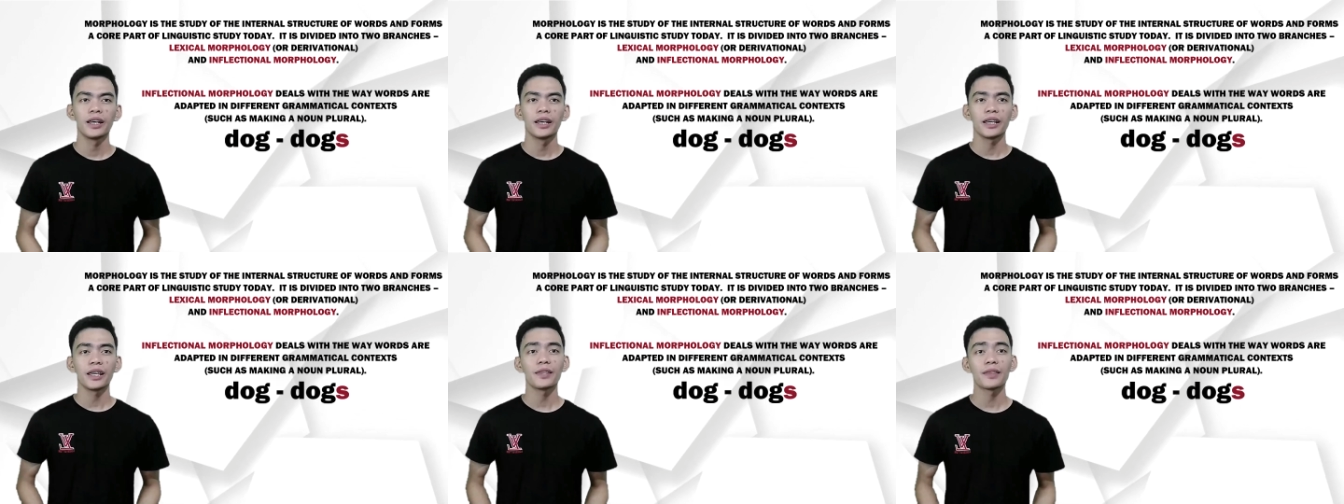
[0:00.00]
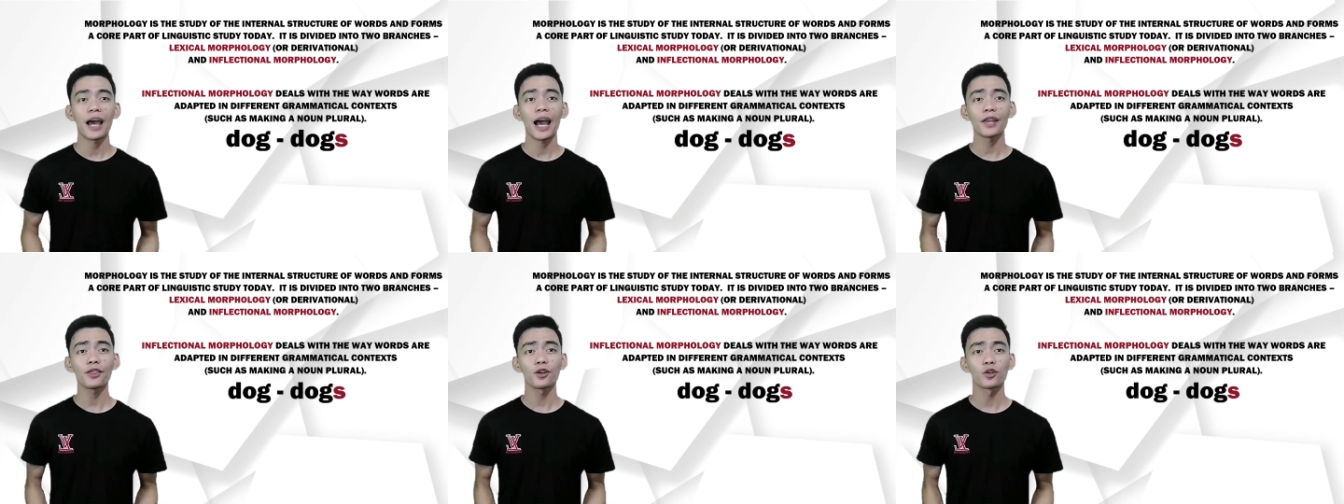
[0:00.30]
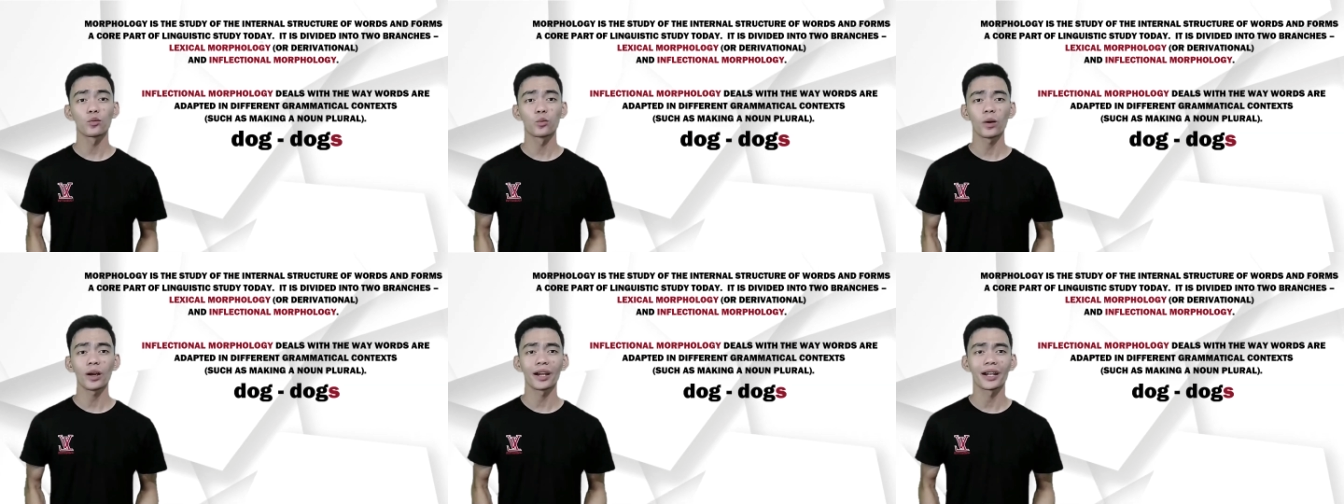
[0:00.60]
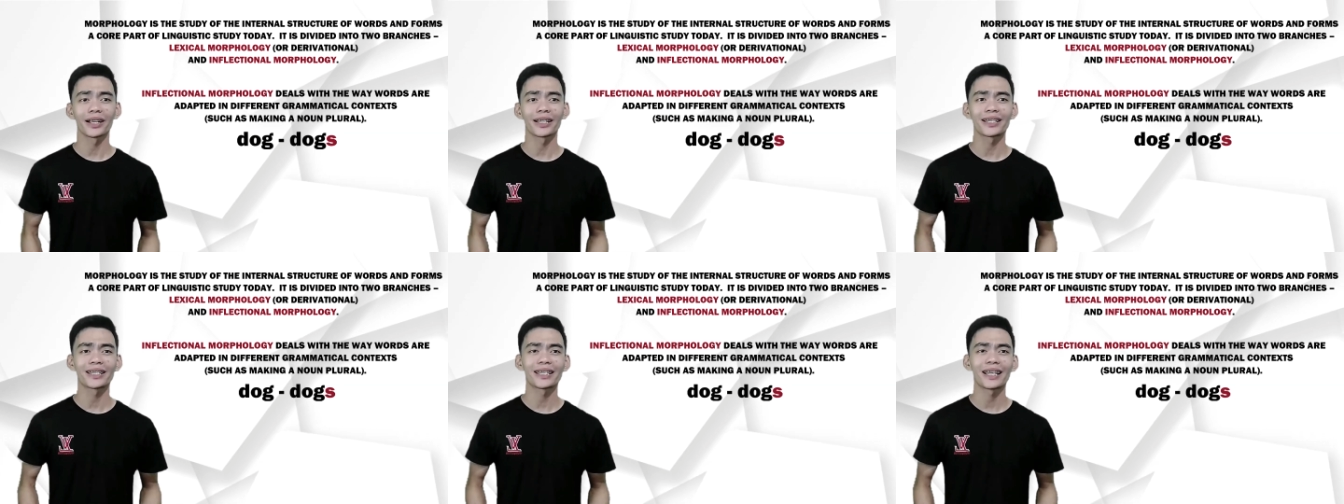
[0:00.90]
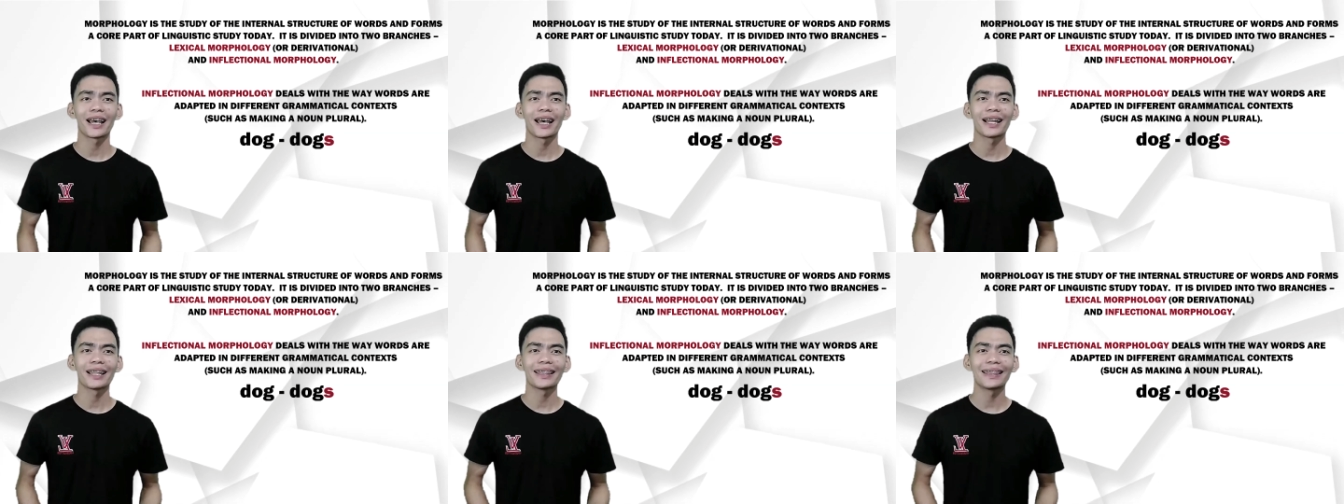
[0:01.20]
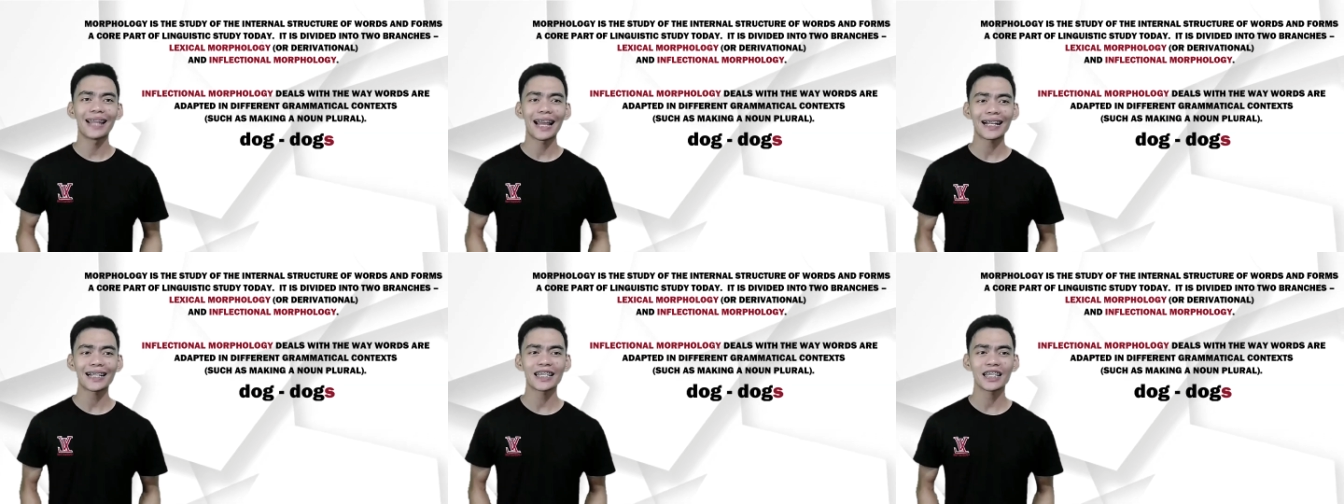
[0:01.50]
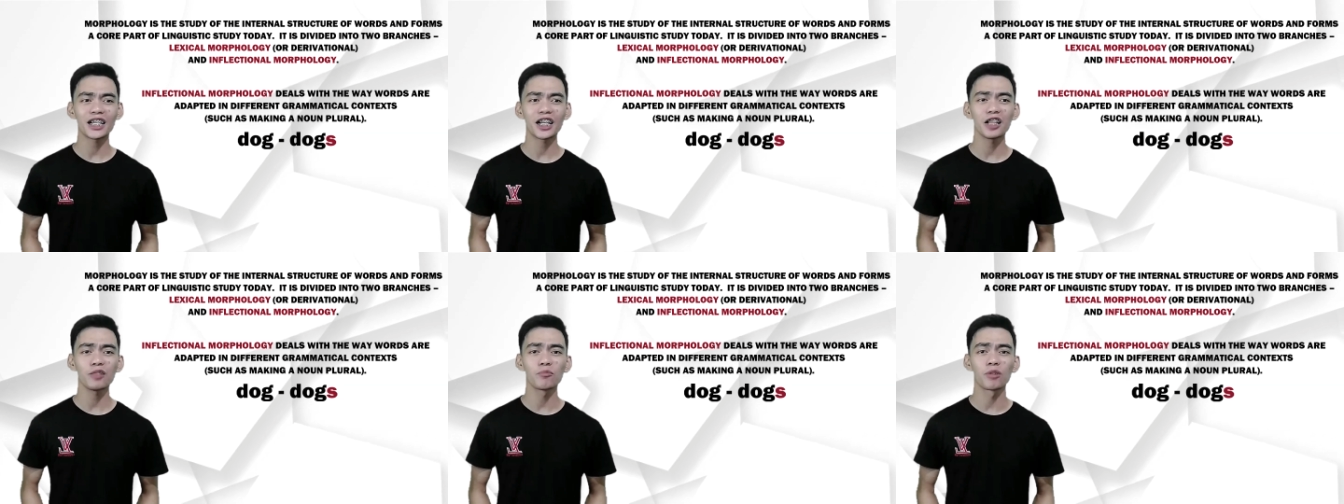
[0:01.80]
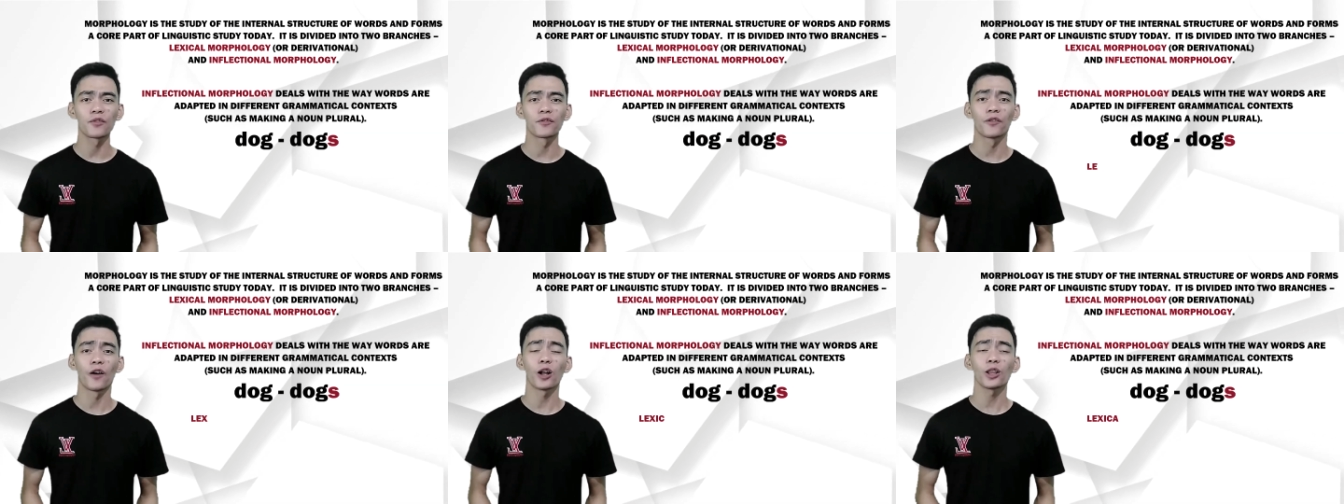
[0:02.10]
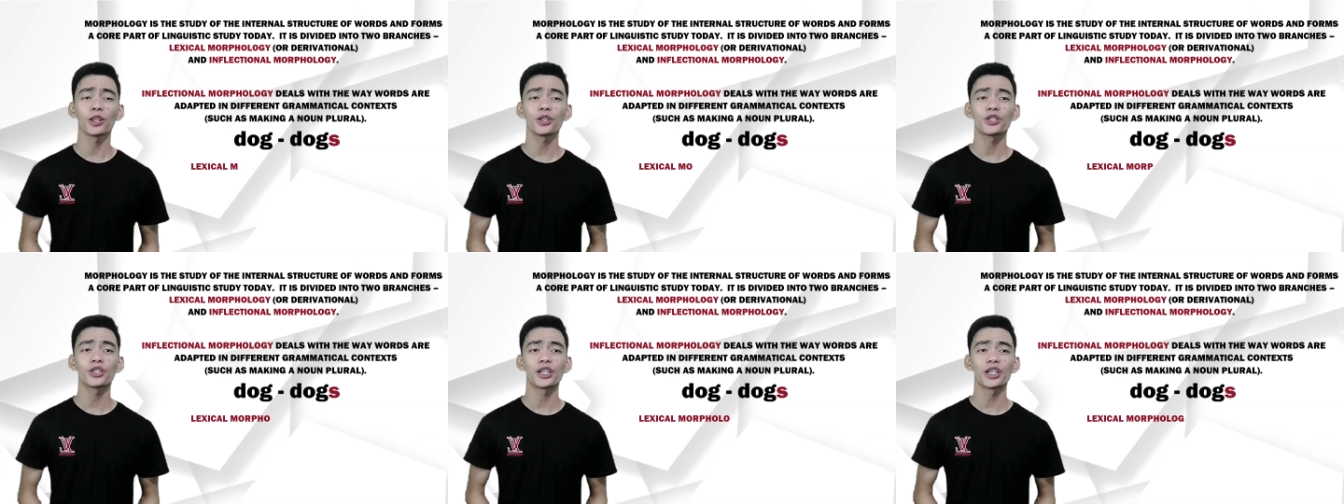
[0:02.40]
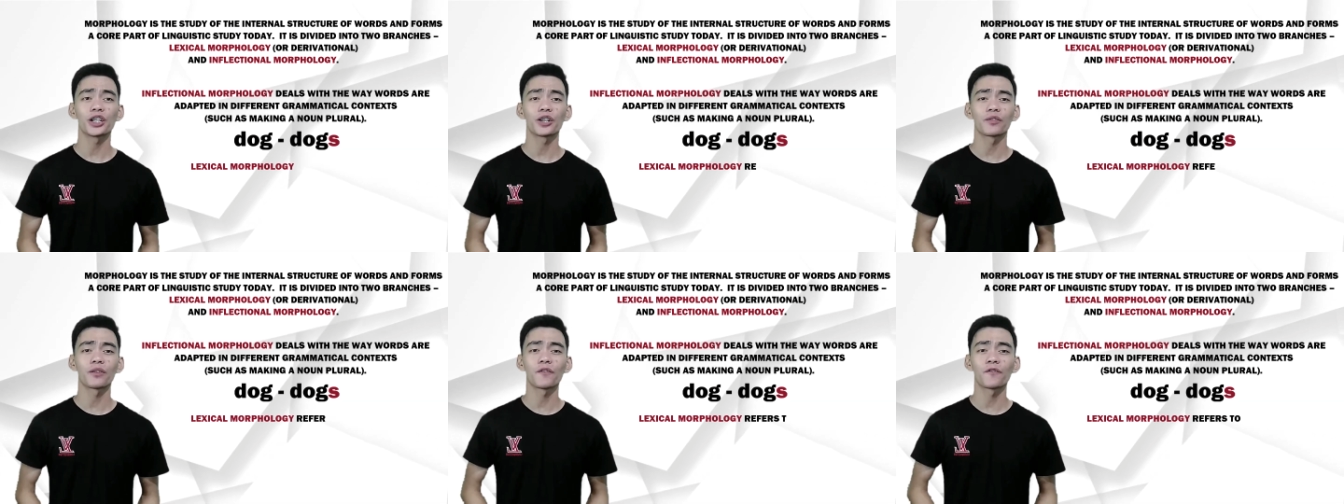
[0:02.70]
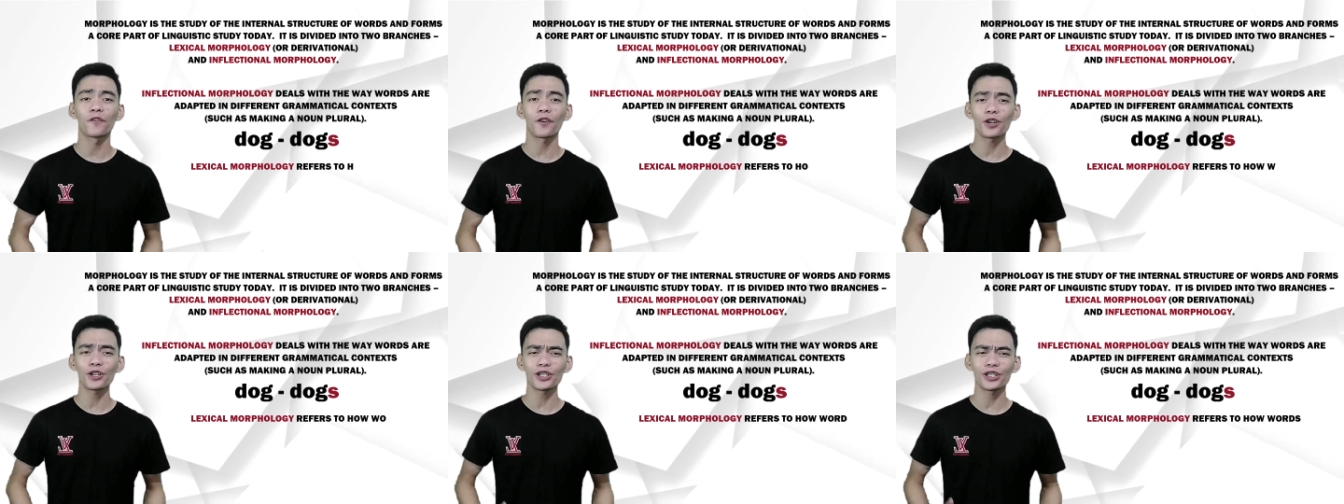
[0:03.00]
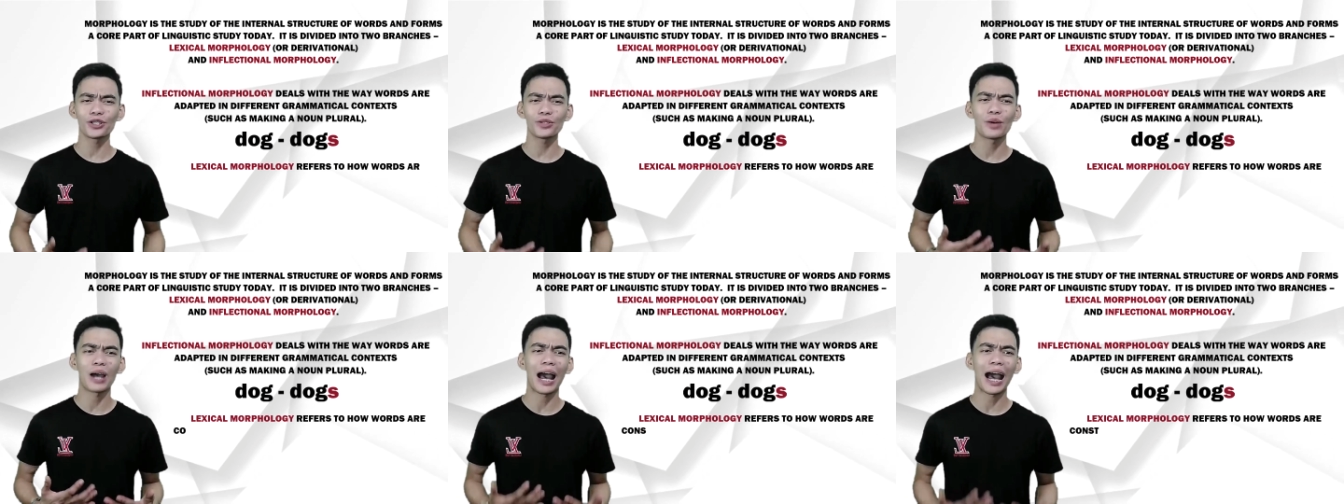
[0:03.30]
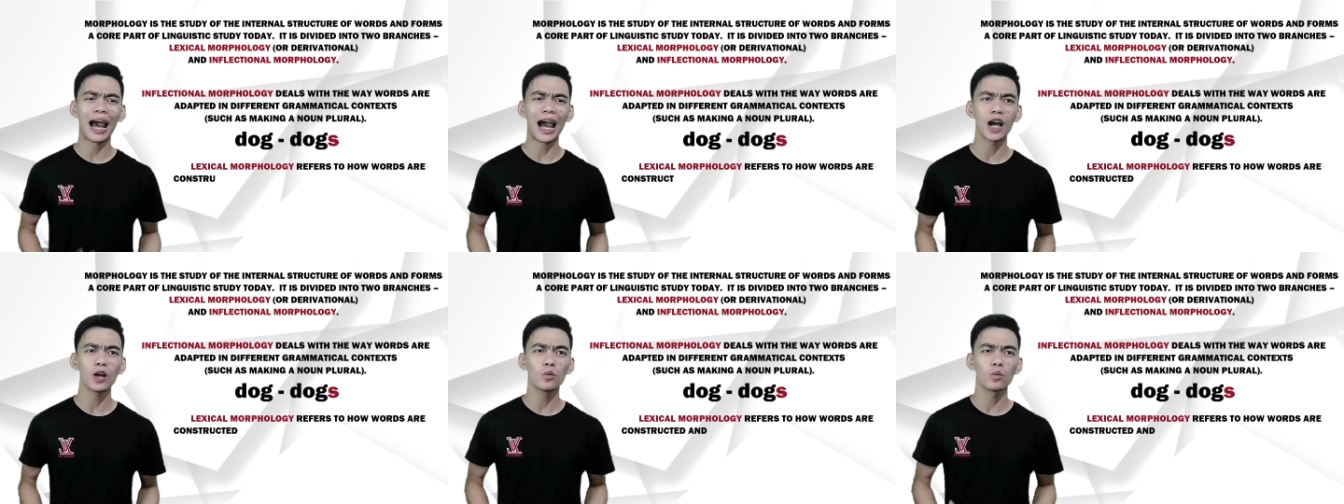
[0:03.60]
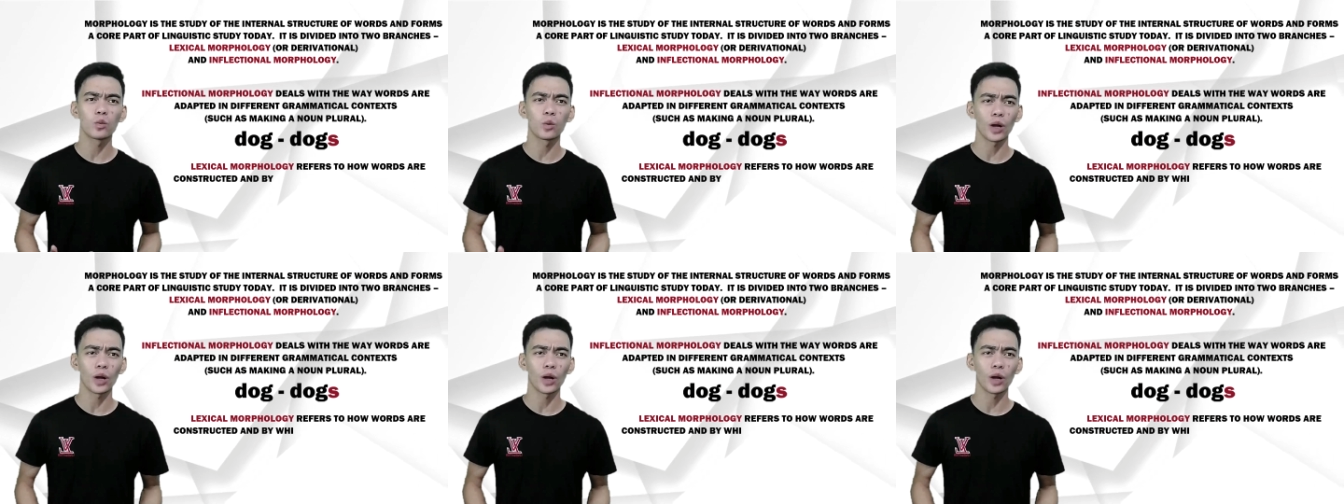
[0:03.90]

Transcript: In other words, lexical morphology refers to how